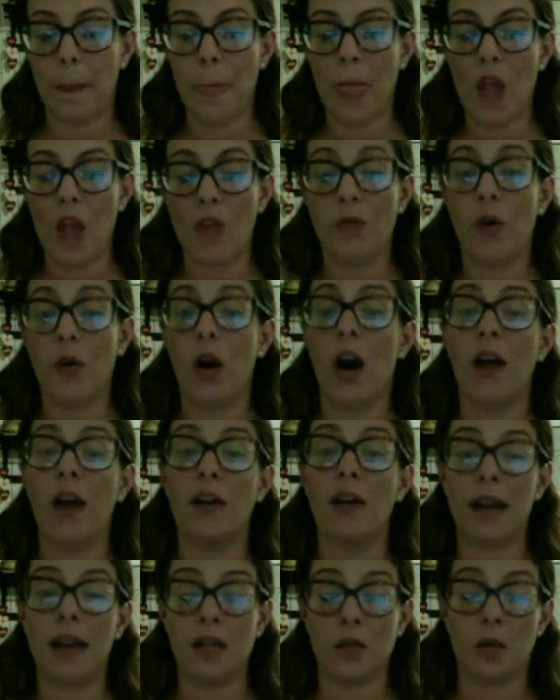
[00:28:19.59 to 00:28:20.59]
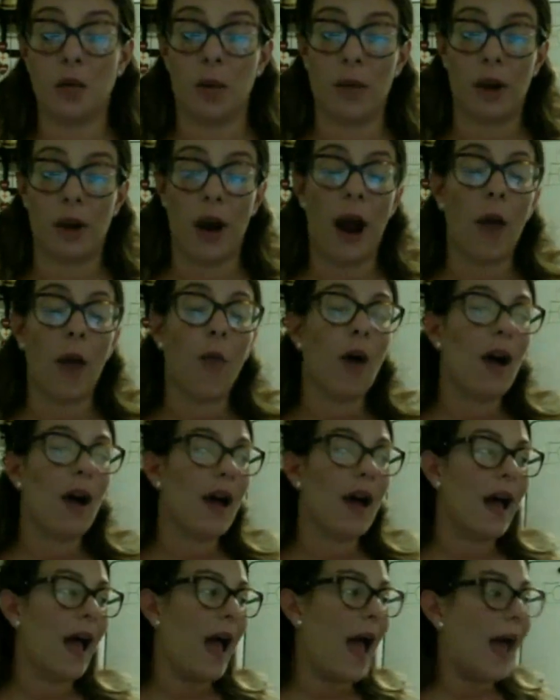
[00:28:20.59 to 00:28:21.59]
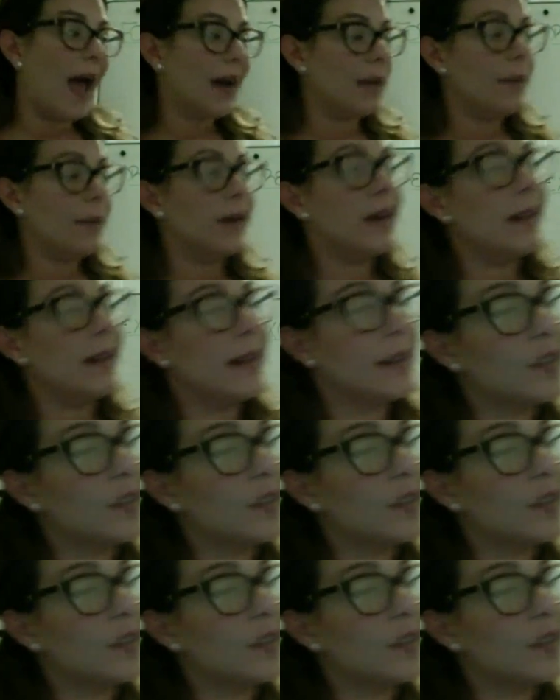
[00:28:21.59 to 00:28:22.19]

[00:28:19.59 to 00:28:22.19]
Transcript: for our next webinar? I want anybody that's